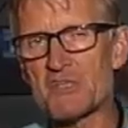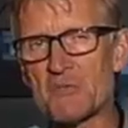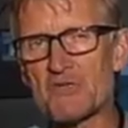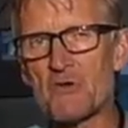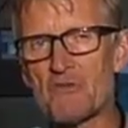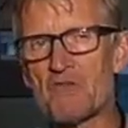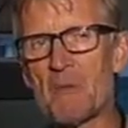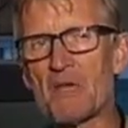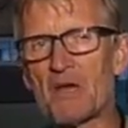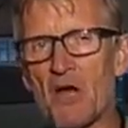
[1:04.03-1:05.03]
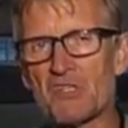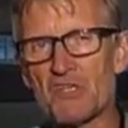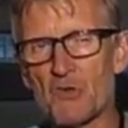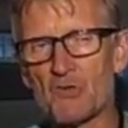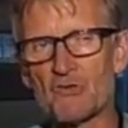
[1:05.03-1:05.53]
some sort of kamikaze
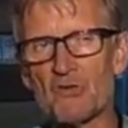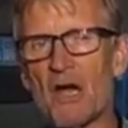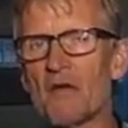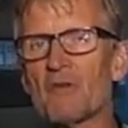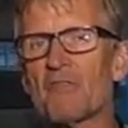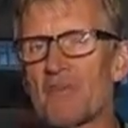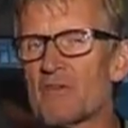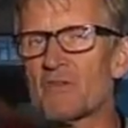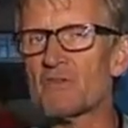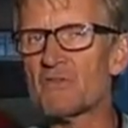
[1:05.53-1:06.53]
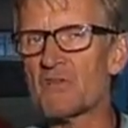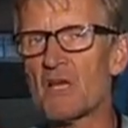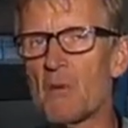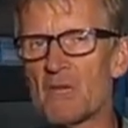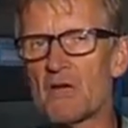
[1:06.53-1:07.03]
doctor. I don't think this is a
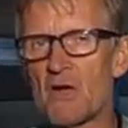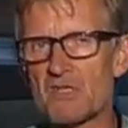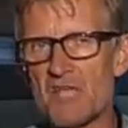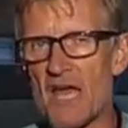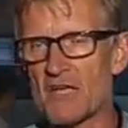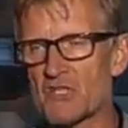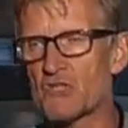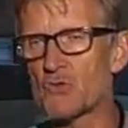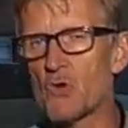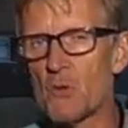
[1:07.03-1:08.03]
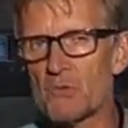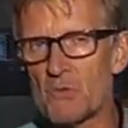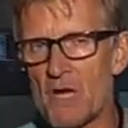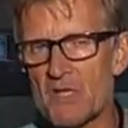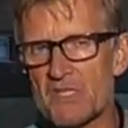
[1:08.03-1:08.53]
kamikaze action to come to
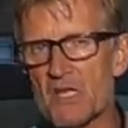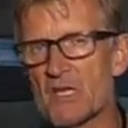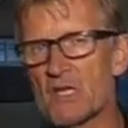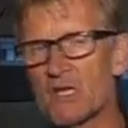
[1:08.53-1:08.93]
Gaza.